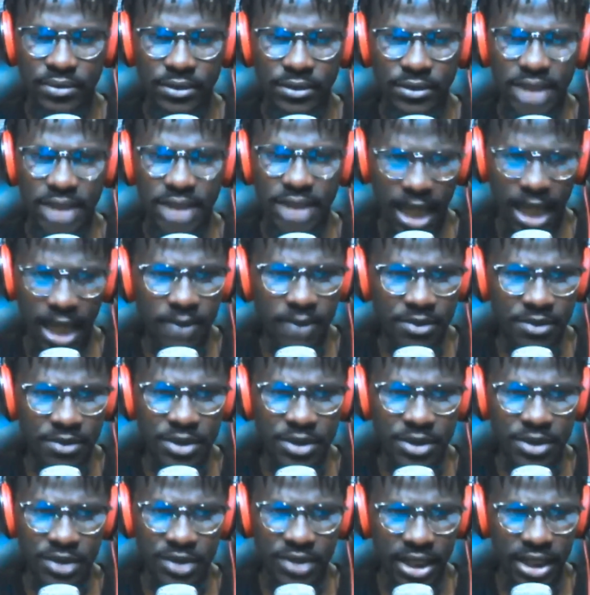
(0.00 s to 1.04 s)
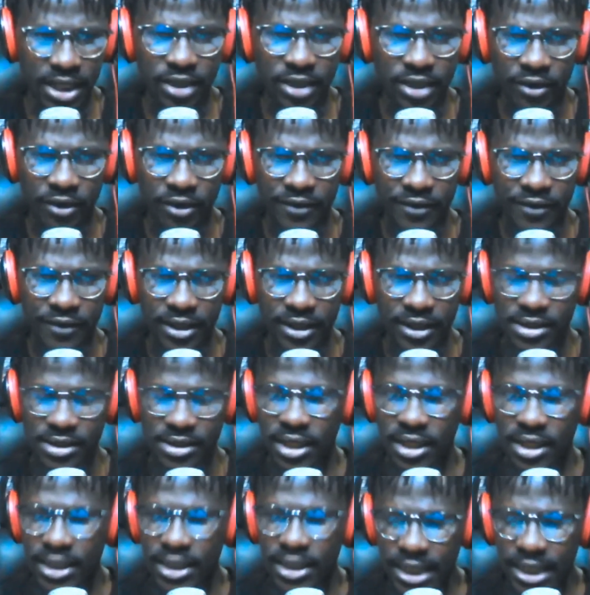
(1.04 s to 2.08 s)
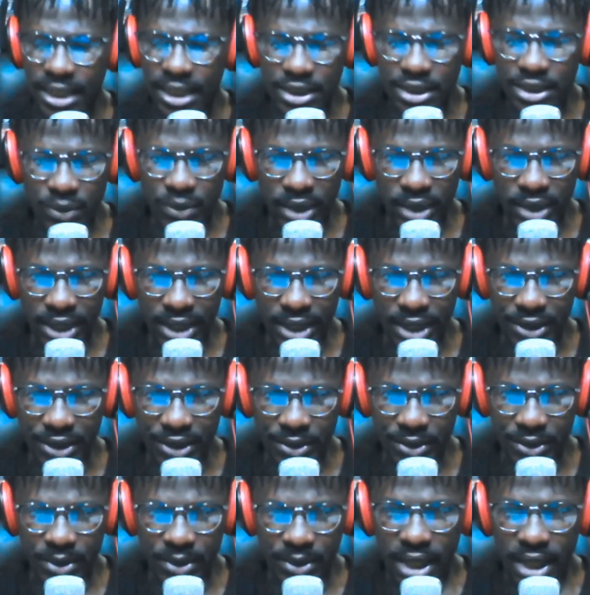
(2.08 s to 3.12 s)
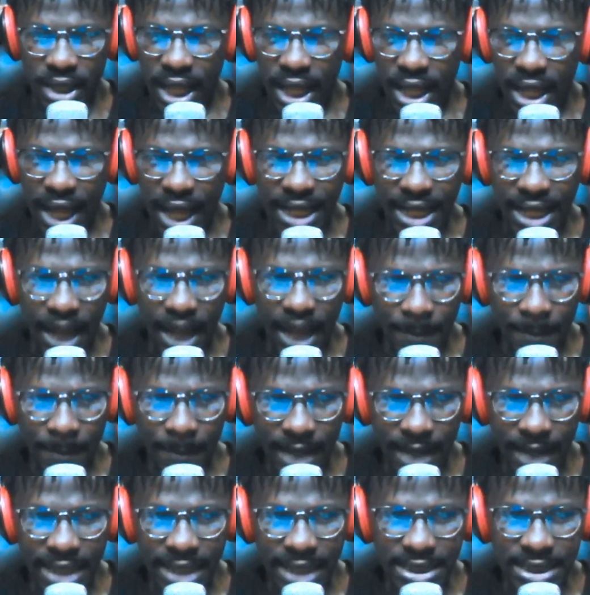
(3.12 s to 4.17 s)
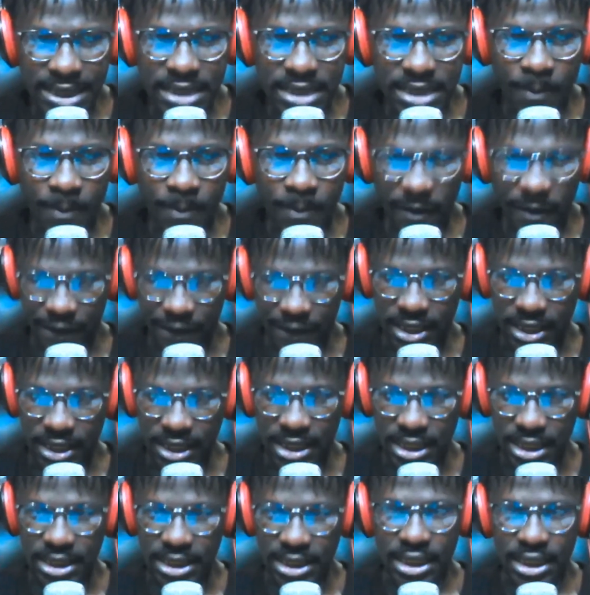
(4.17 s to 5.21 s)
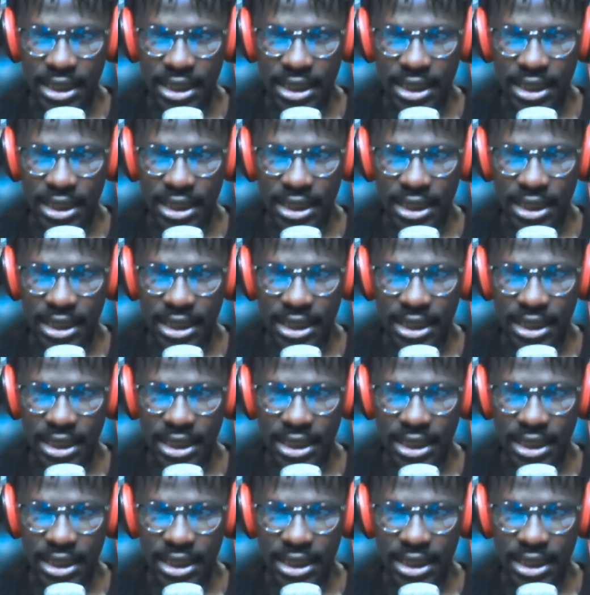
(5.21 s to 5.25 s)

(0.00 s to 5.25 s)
They helped me to gain confidence. The little one I knew, I applied it perfectly.